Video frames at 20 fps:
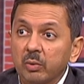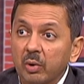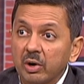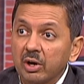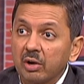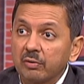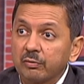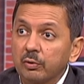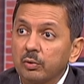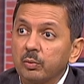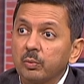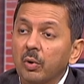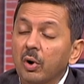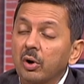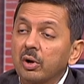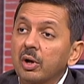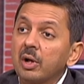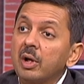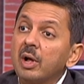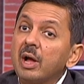wonderful
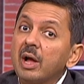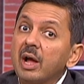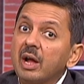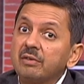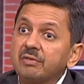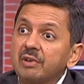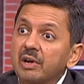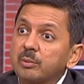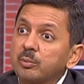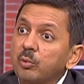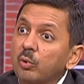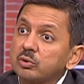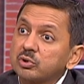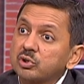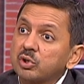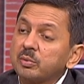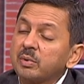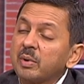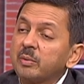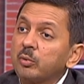work in fact
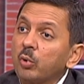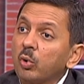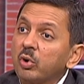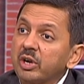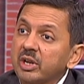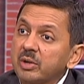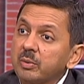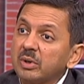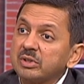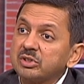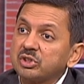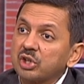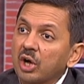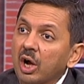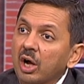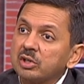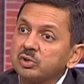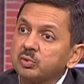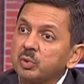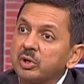most of them don't even
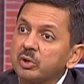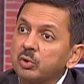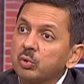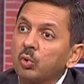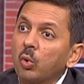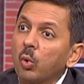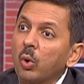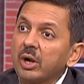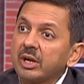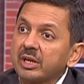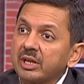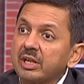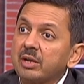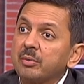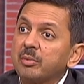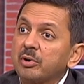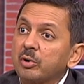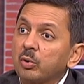charge when you go and tell them,